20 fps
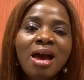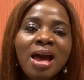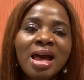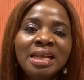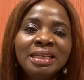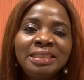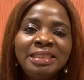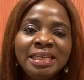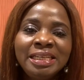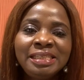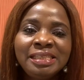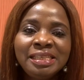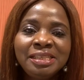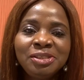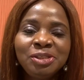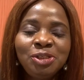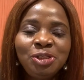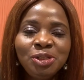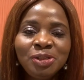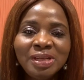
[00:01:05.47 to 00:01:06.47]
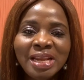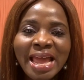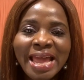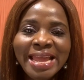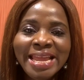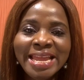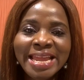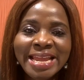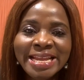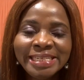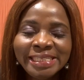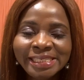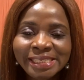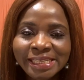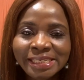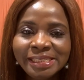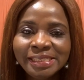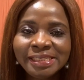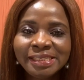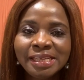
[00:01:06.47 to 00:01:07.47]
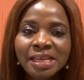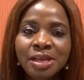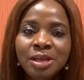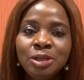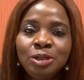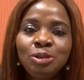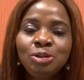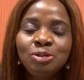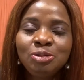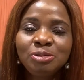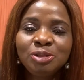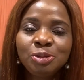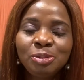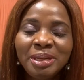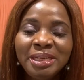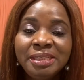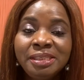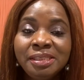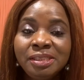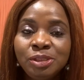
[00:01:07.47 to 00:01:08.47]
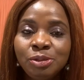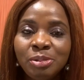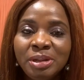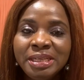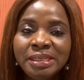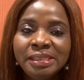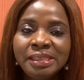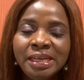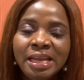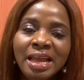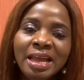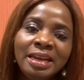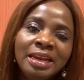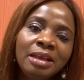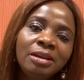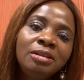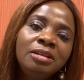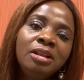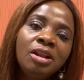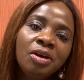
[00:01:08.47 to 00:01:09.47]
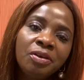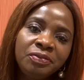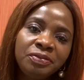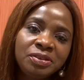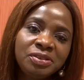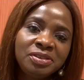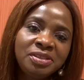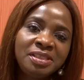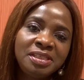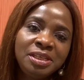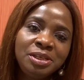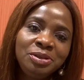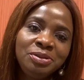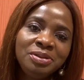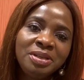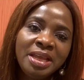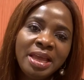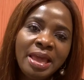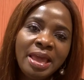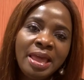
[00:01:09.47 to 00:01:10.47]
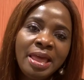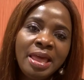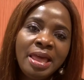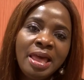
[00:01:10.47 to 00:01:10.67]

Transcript: Our date is July 18th to 2020, and I'd love to see you there.